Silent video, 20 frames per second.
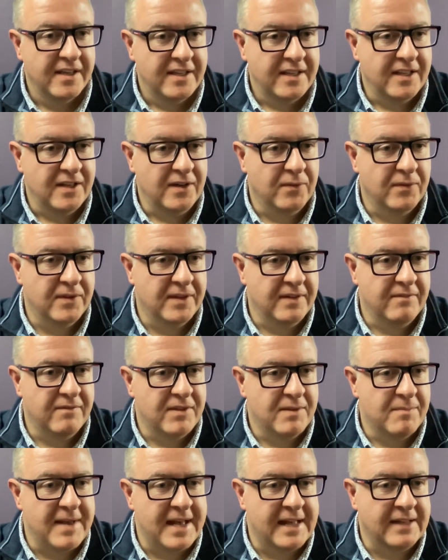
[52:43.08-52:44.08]

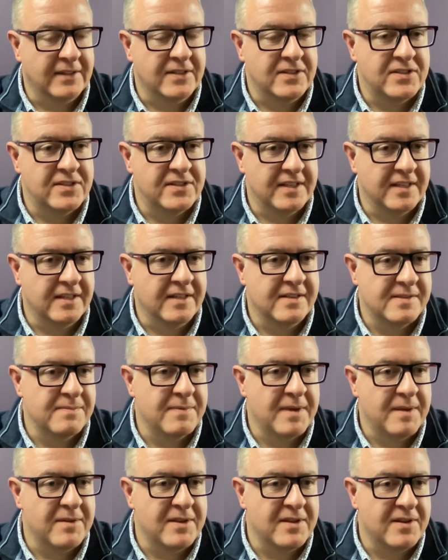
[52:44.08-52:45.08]
the balance sheet is
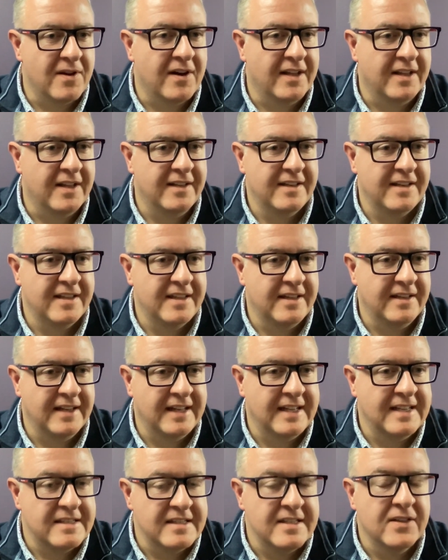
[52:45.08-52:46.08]
maybe not in an
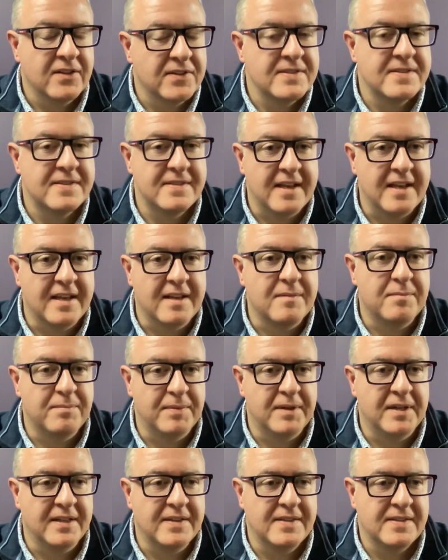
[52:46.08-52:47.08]
ideal state,
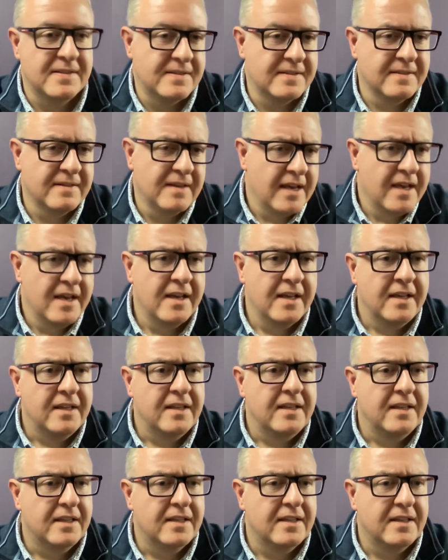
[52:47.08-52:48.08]
but it's
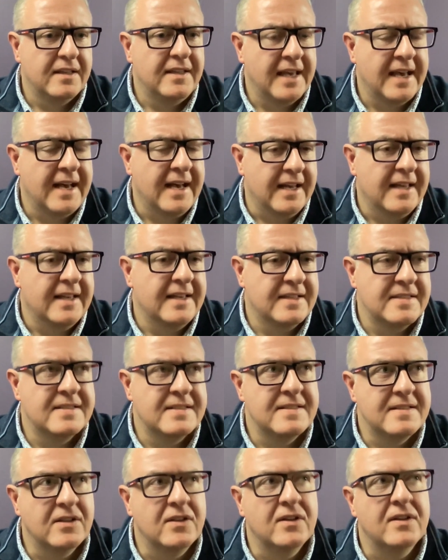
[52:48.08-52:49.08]
it's
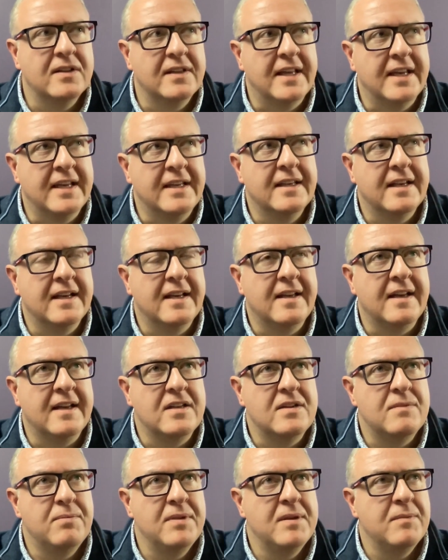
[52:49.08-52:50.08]
still like
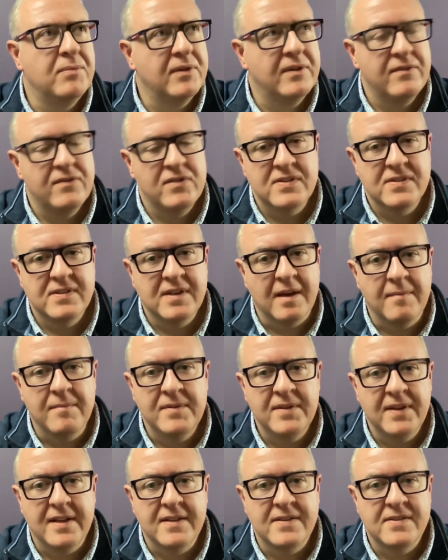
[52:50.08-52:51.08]
people have just come
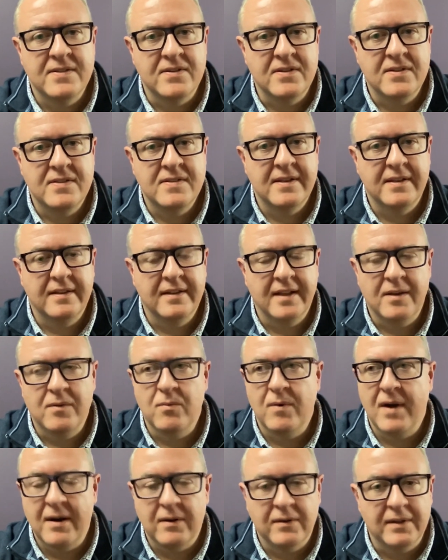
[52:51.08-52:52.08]
to us and just said like,
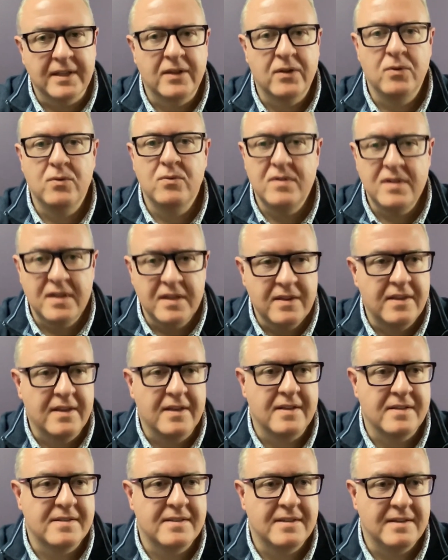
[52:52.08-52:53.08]
wow, like who did
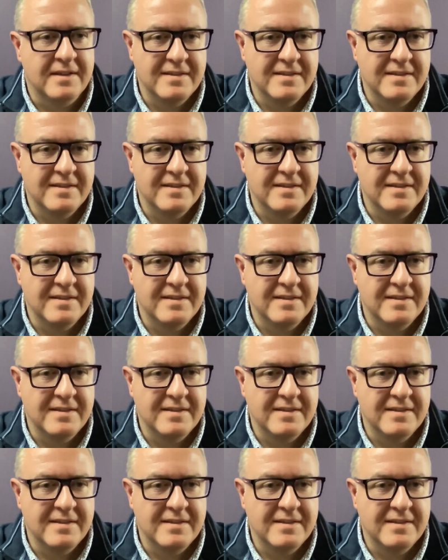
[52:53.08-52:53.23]
this? And